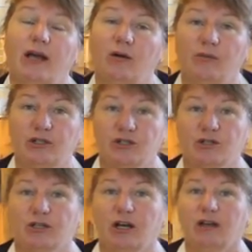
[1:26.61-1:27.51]
how we
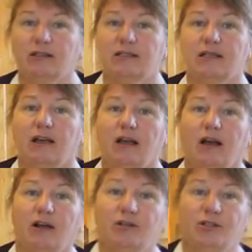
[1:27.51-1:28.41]
should cut
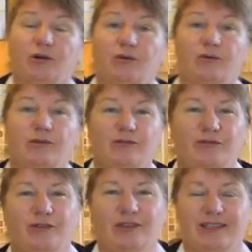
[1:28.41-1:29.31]
our dough for